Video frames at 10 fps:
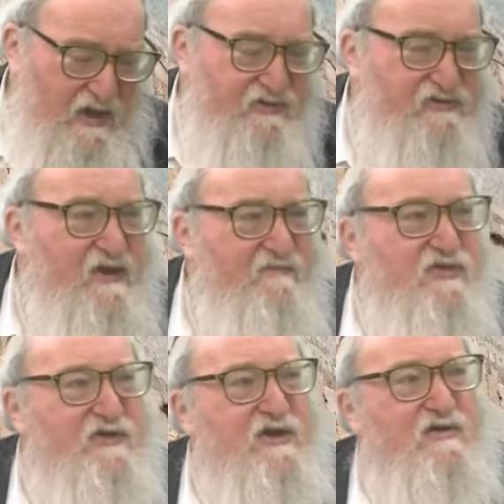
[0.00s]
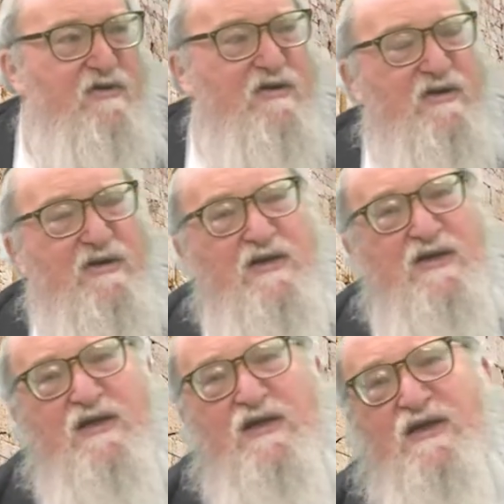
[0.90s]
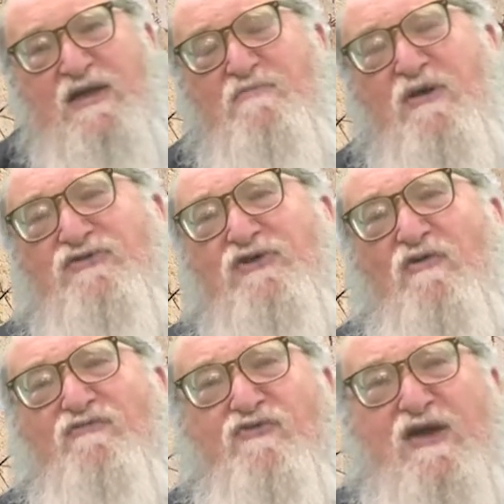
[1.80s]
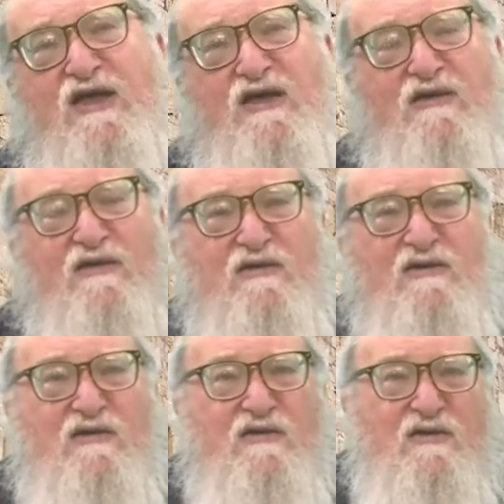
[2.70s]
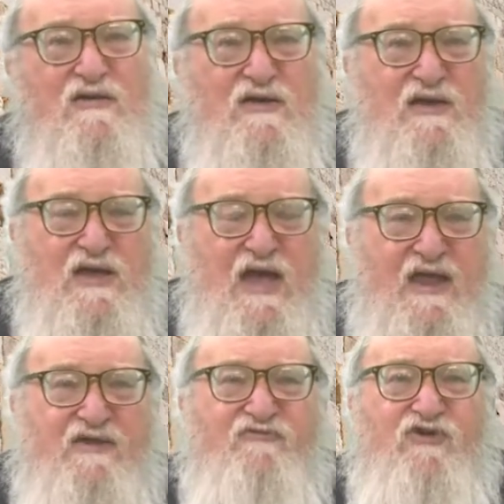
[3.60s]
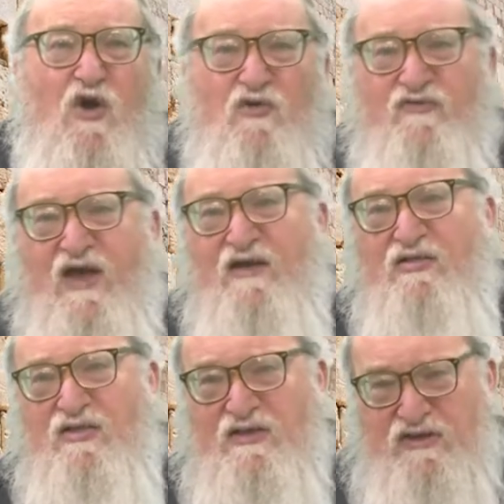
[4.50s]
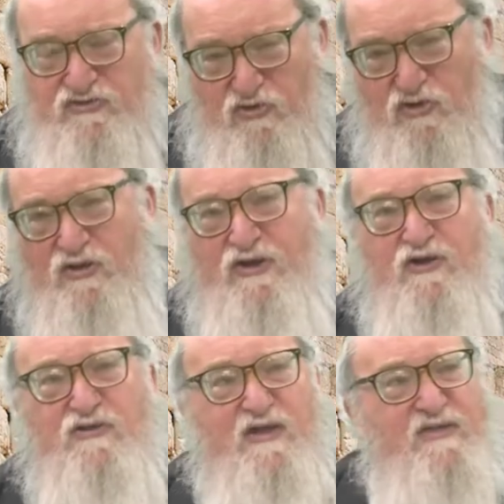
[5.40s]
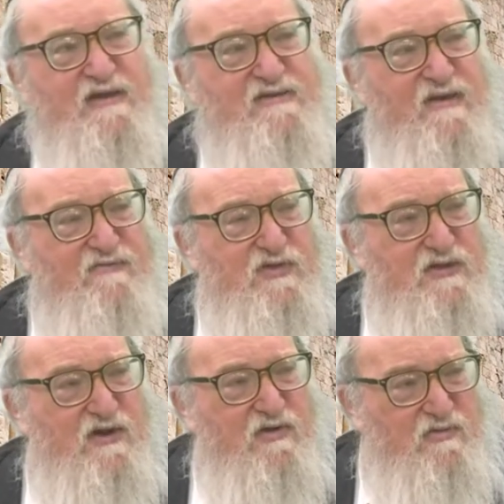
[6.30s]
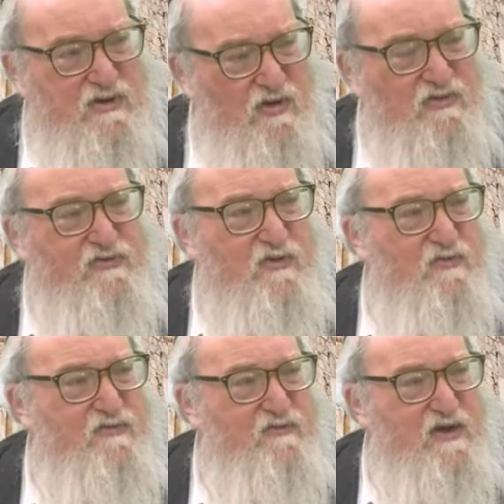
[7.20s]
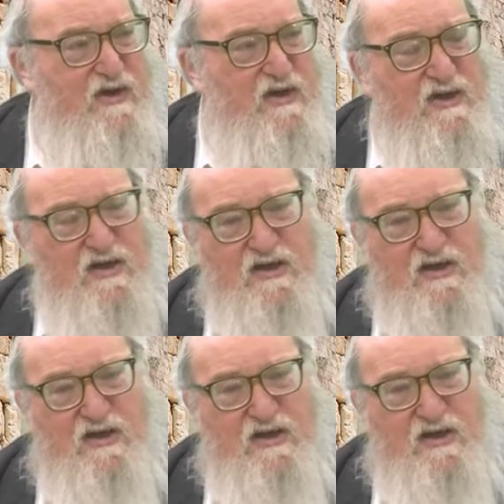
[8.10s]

and the 7th year he must go free. And if Yovel is earlier than that 7th year, he also goes free.